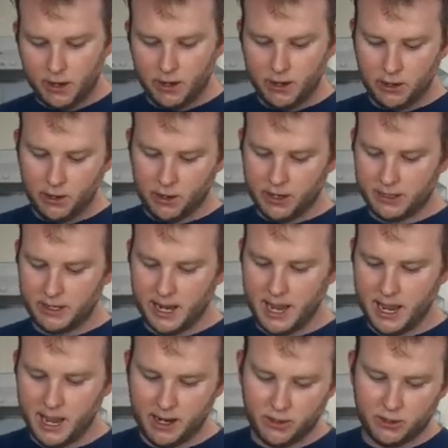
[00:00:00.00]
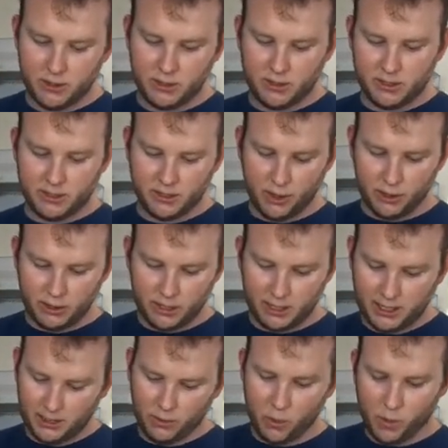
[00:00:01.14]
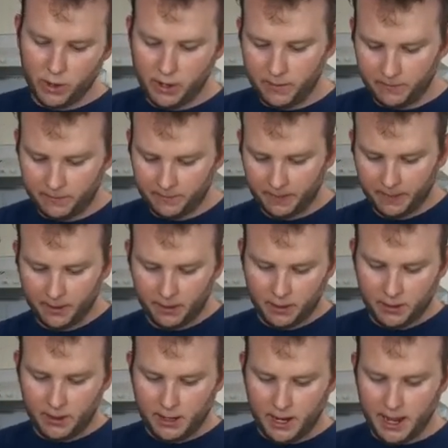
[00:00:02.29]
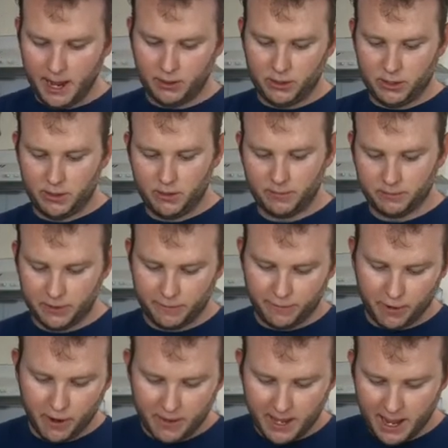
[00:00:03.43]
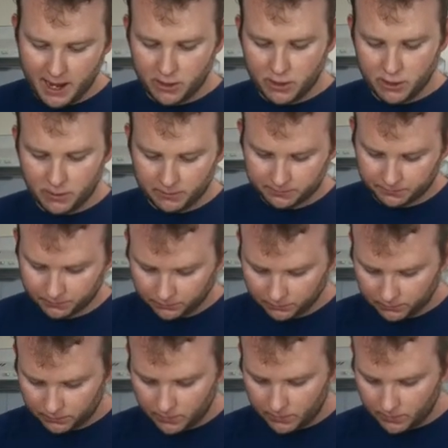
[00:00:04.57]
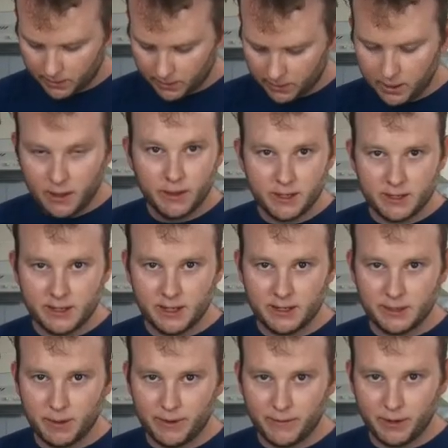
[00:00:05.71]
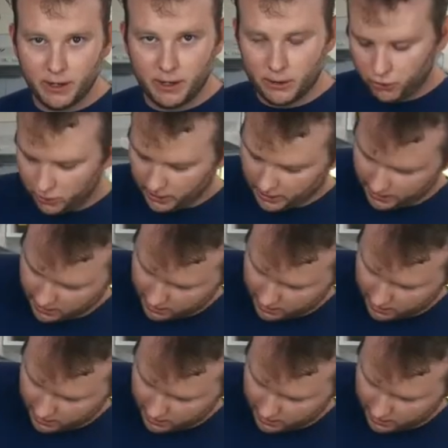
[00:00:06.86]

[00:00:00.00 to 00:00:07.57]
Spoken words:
nice and soaked in the water out. So find the end. This is a bit of a tricky